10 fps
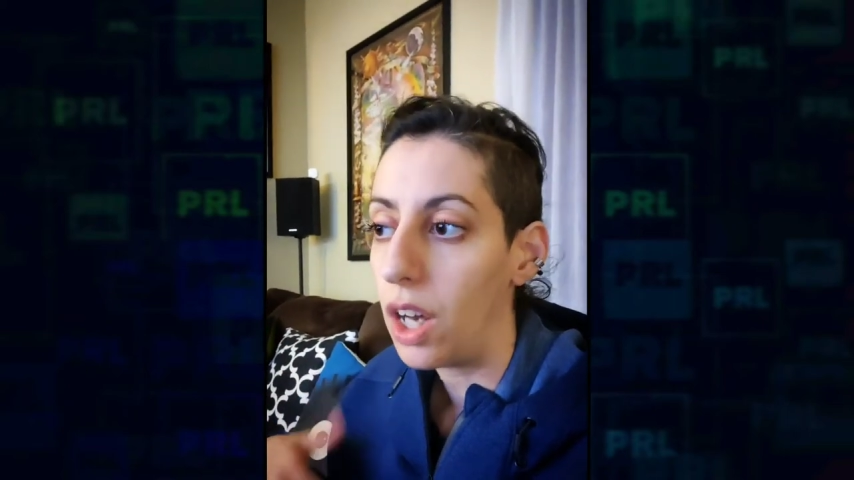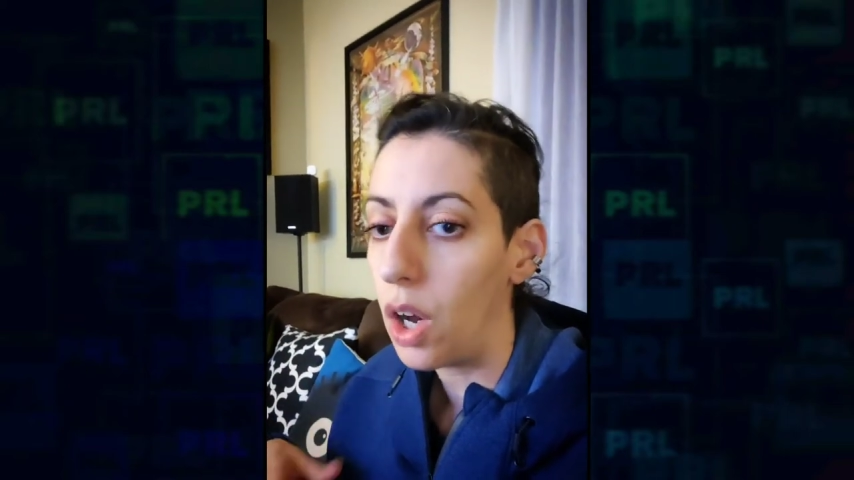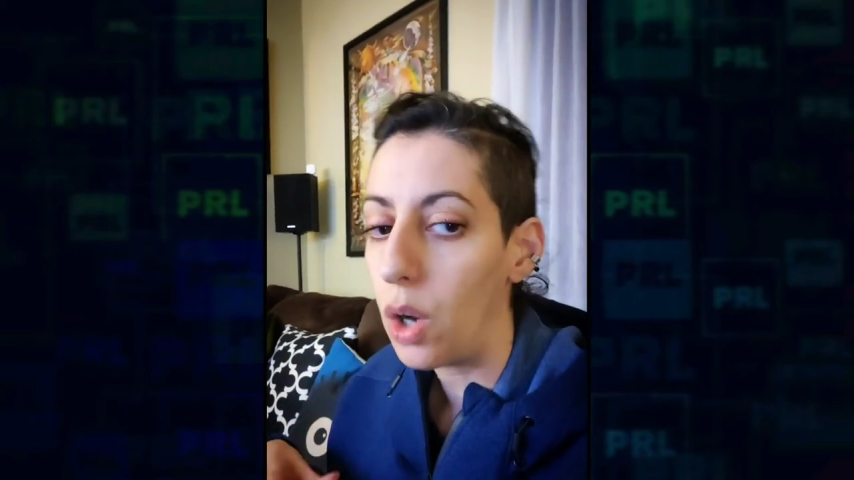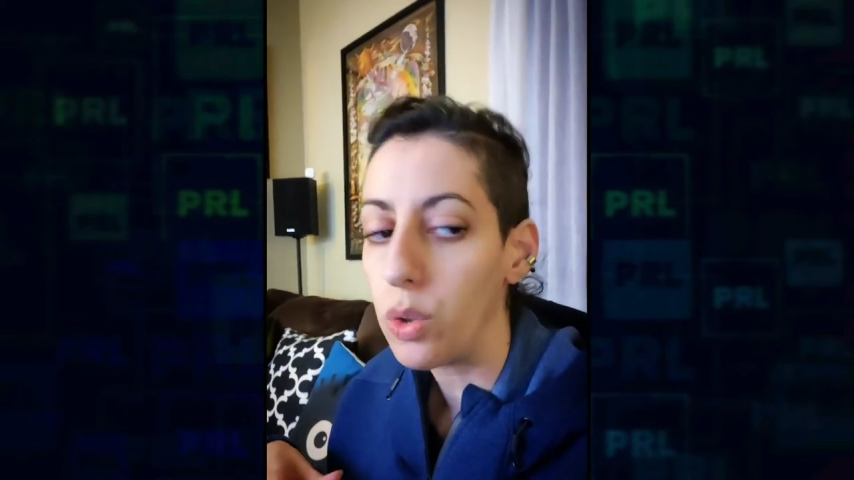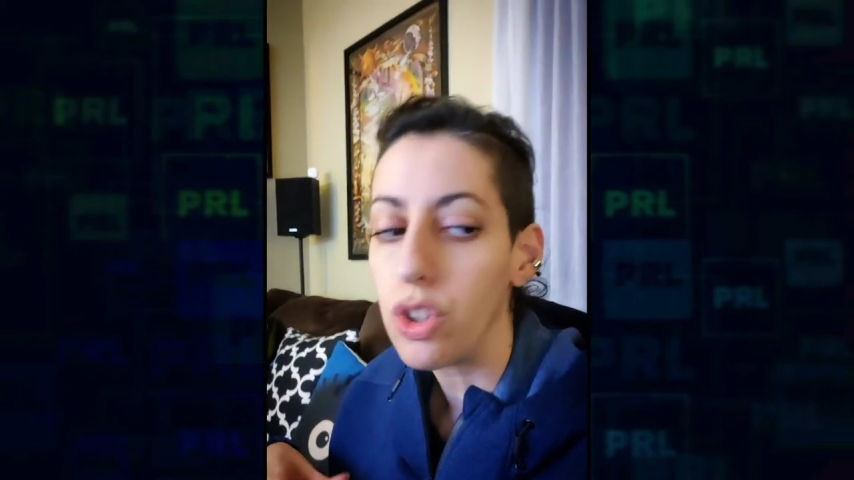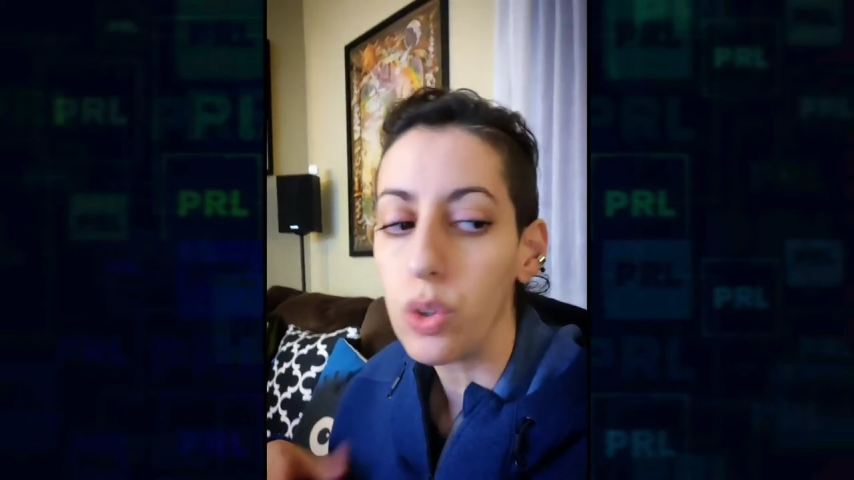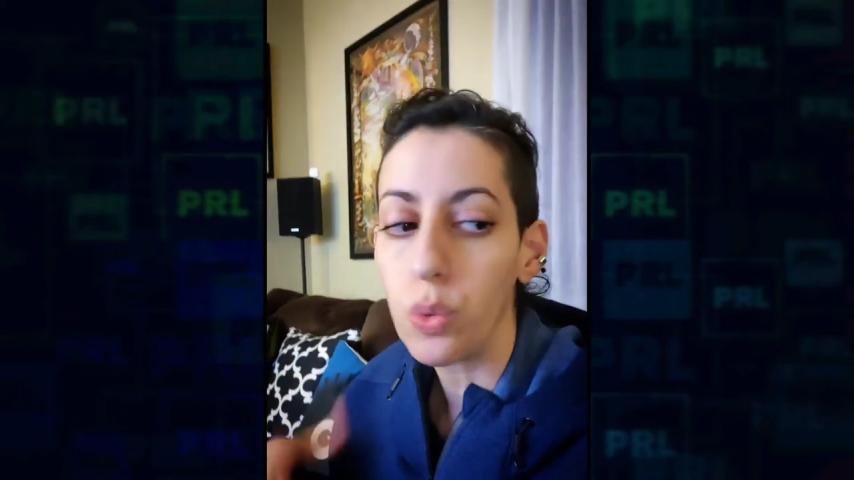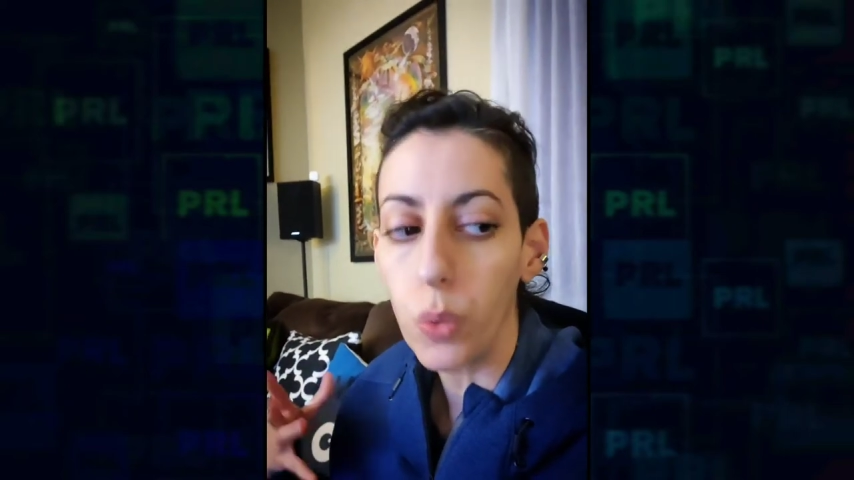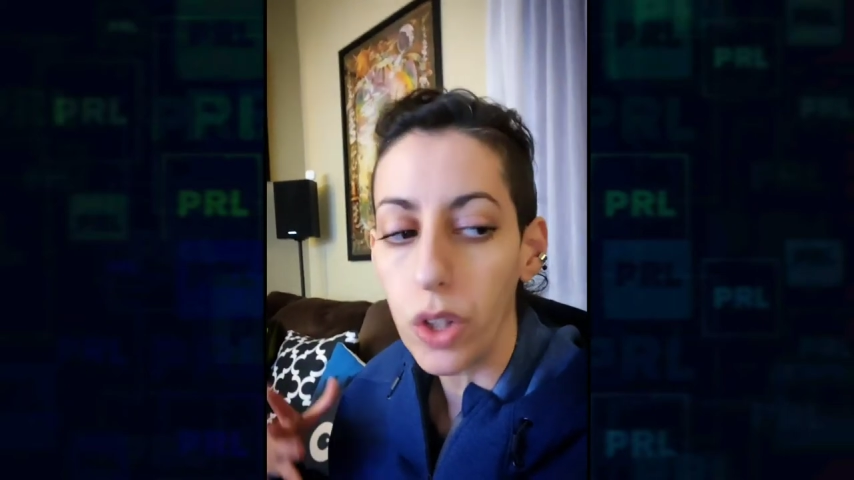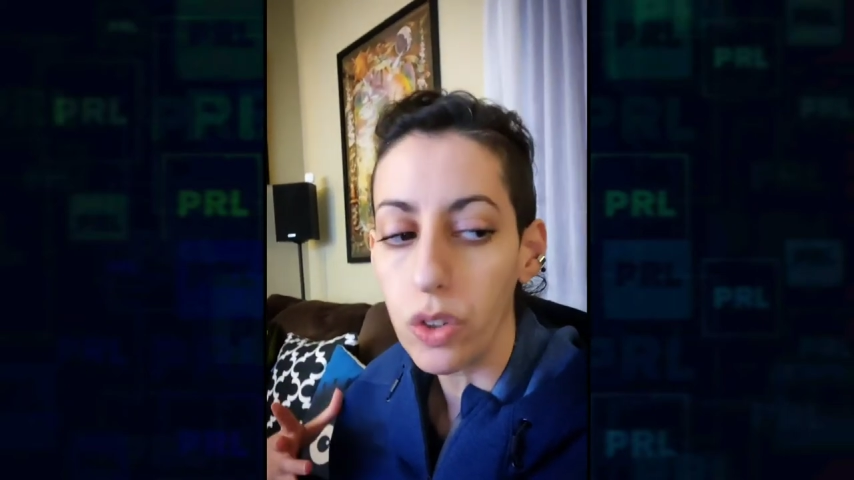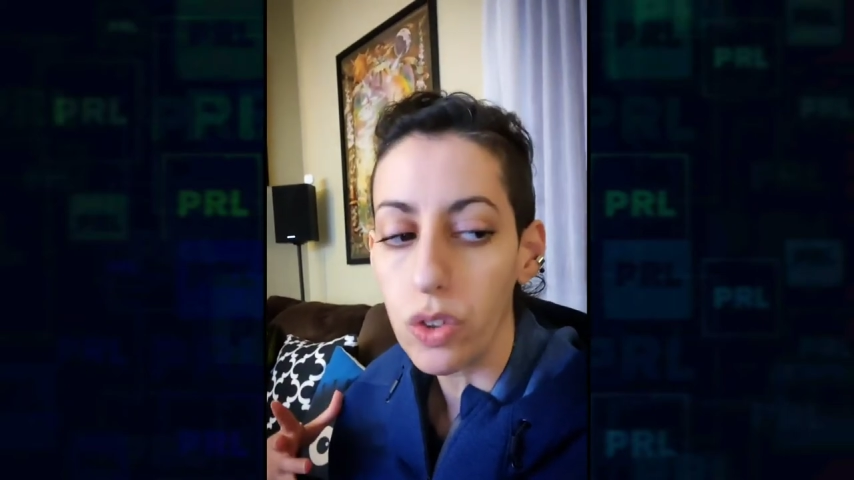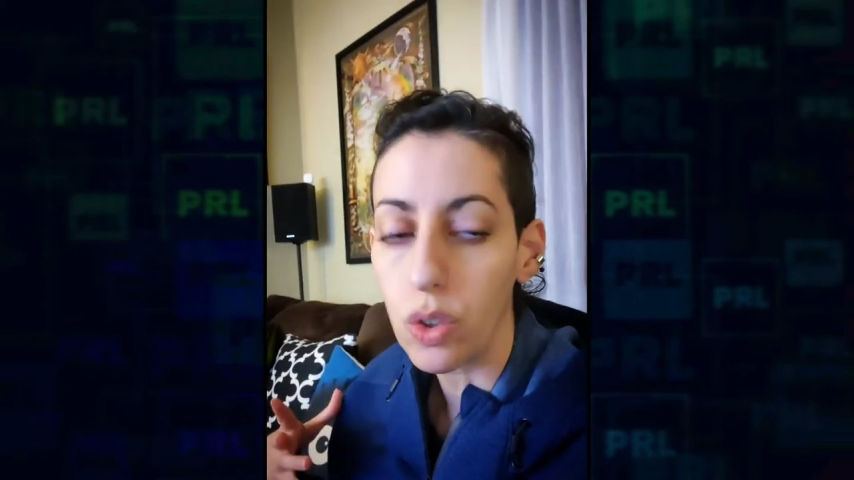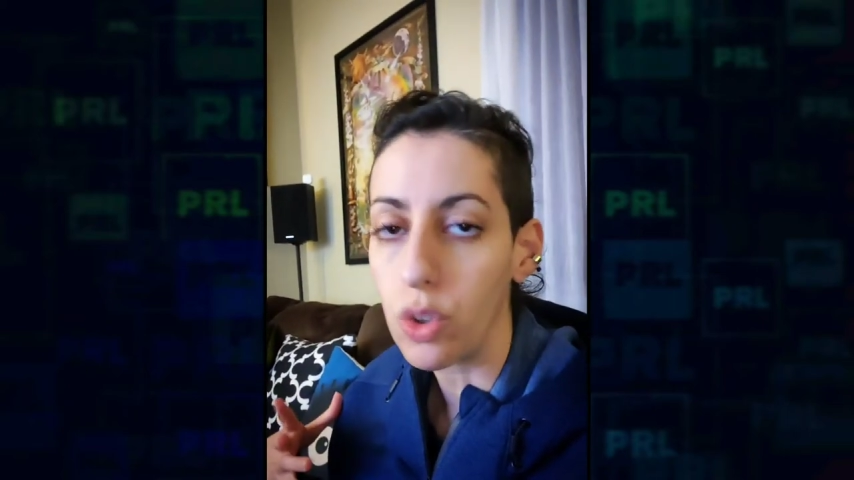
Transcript: oh, she's weird, so